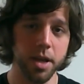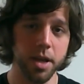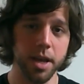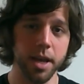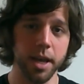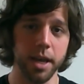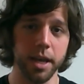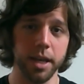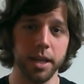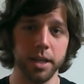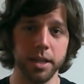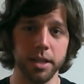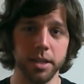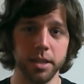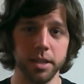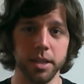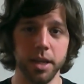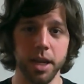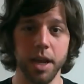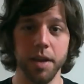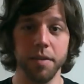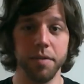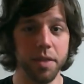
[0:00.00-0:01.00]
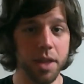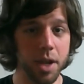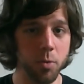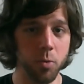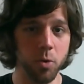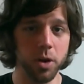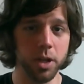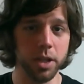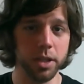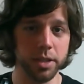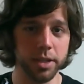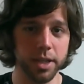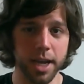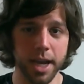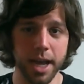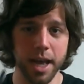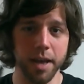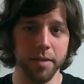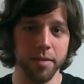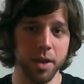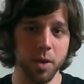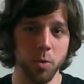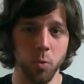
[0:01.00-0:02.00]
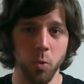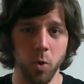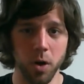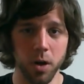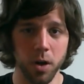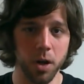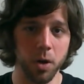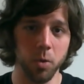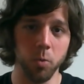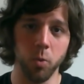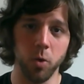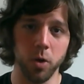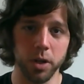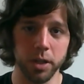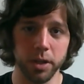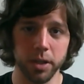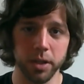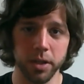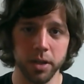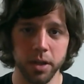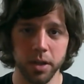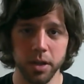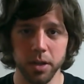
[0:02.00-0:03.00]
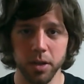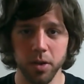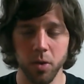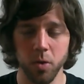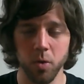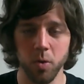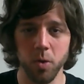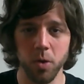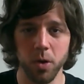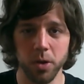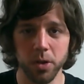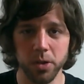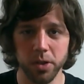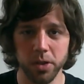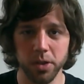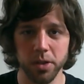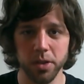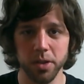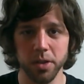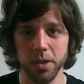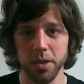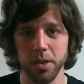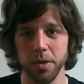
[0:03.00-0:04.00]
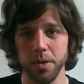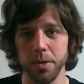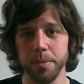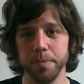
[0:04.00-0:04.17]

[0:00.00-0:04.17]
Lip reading: and if they wanted to have a one-on-one course.